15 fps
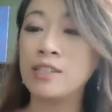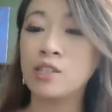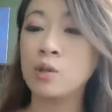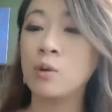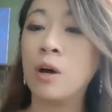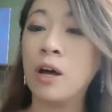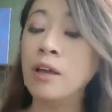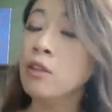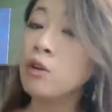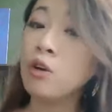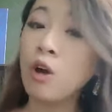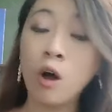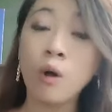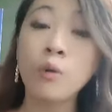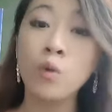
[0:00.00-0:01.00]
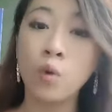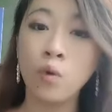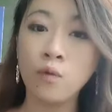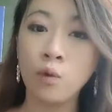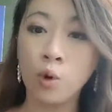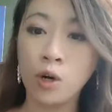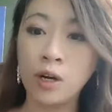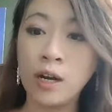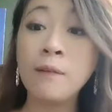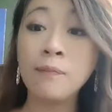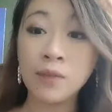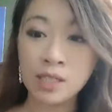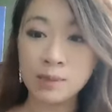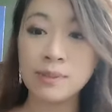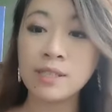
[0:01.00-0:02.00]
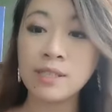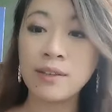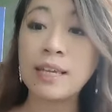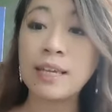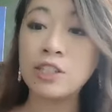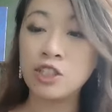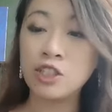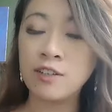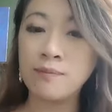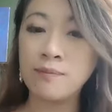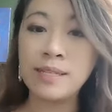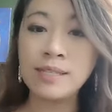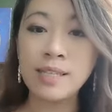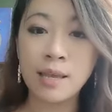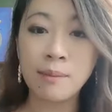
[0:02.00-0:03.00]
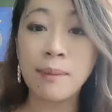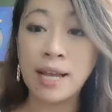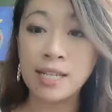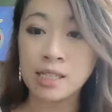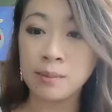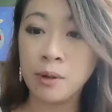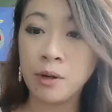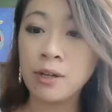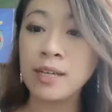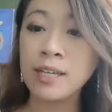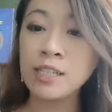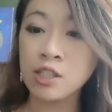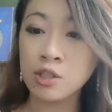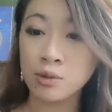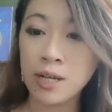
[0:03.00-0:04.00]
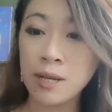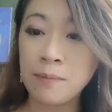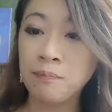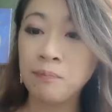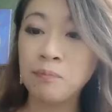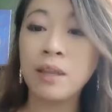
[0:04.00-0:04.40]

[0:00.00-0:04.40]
and so on, they're all known for specific achievements in basketball history